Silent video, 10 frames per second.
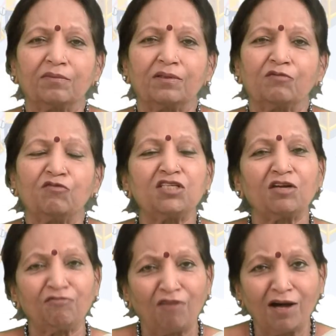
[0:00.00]
which
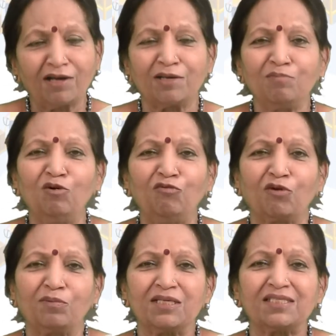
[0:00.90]
are far removed
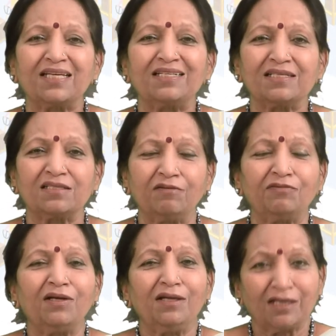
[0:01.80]
from the centers of
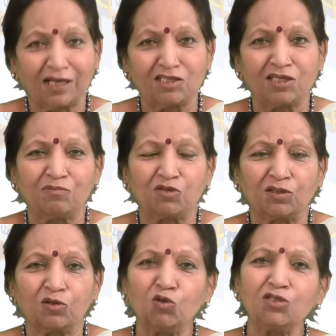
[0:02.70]

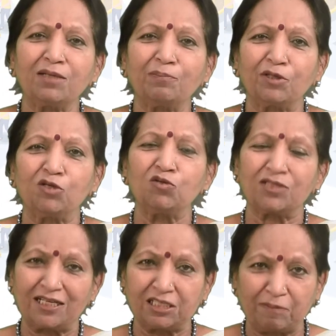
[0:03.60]
consumption. Goods are produced
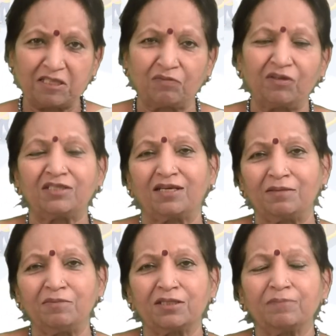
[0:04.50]
at specific
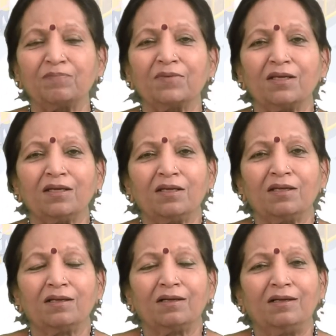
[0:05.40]
times,
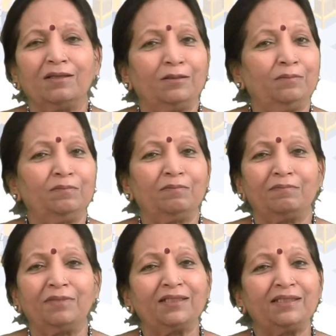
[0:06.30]

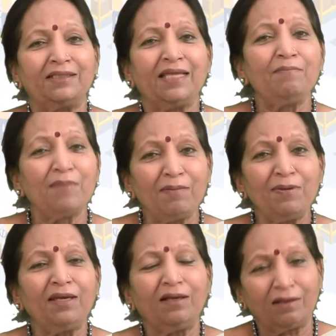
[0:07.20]
but they may
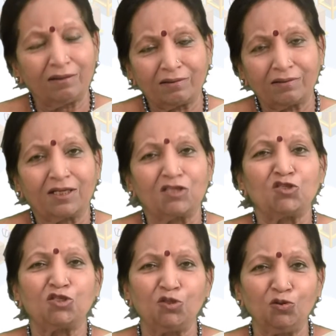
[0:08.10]
be
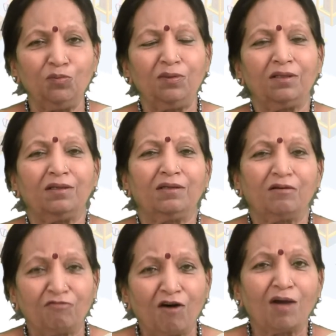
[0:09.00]
consumed
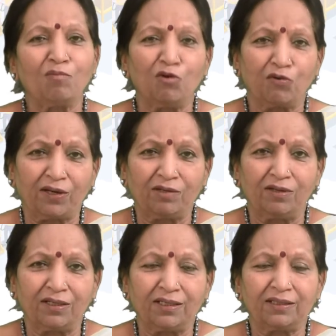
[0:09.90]
far more
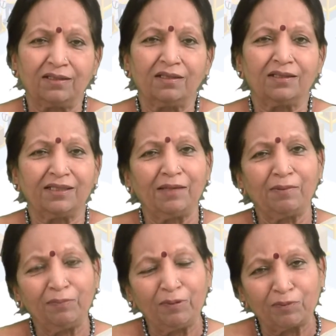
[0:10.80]
regularly. They
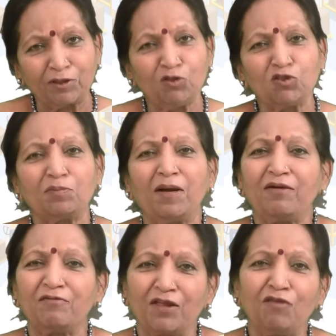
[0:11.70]
may be produced by
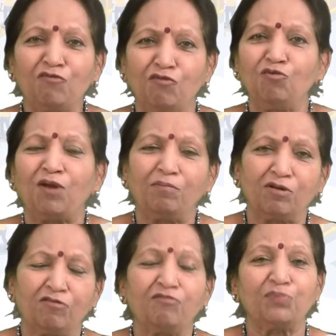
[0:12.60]
a very few number
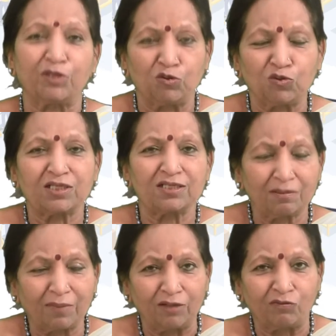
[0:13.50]
of producers and
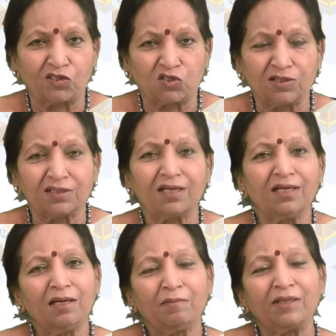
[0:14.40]
manufacturers,
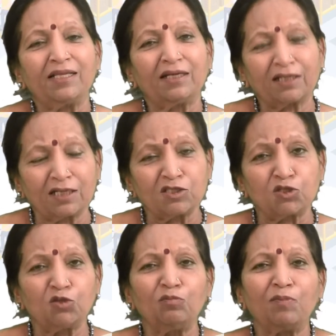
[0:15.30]
but they are
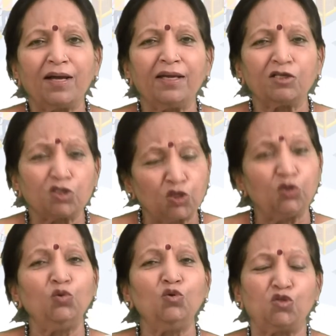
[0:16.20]
consumed by a
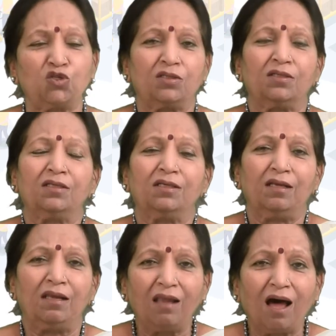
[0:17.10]
huge,
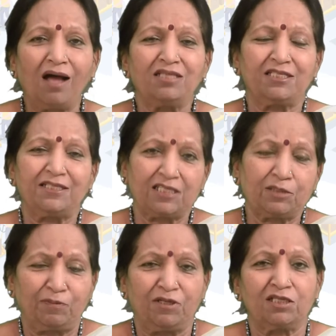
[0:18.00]
large,
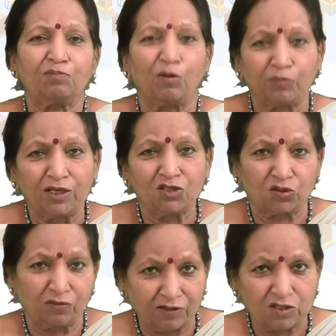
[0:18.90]
dispersed
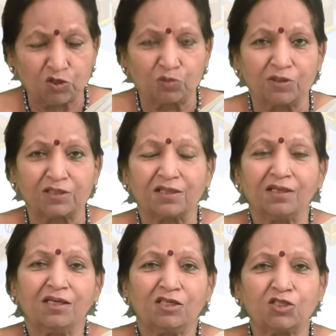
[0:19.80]
population of consumers.
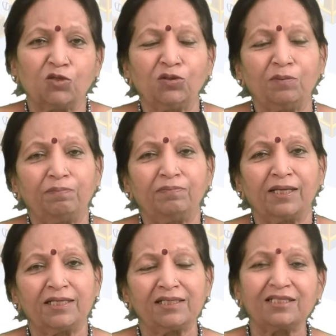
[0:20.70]
So
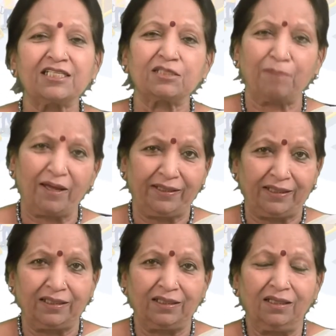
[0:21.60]
there is a disparity